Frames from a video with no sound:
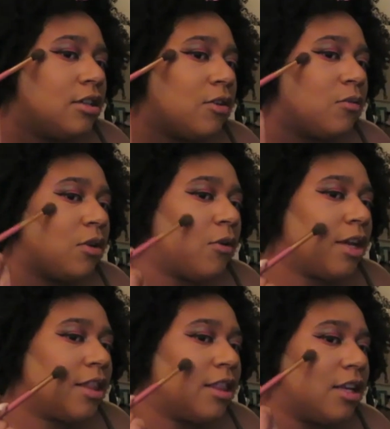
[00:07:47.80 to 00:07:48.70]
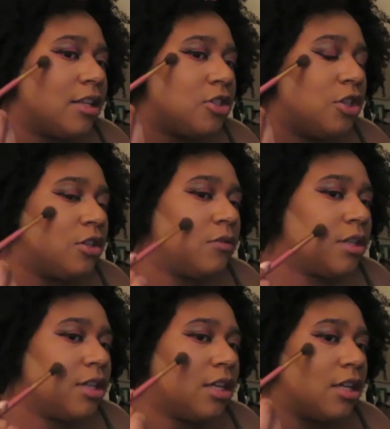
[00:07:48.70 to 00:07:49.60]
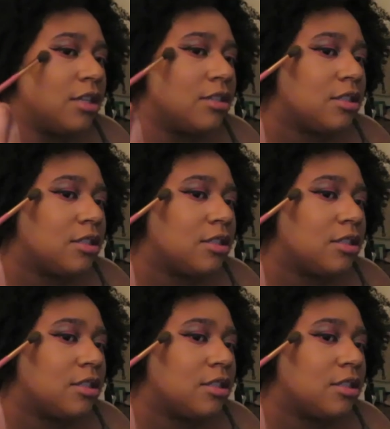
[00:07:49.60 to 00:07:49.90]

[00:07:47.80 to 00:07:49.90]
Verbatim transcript: Don't go like this, you're doing this.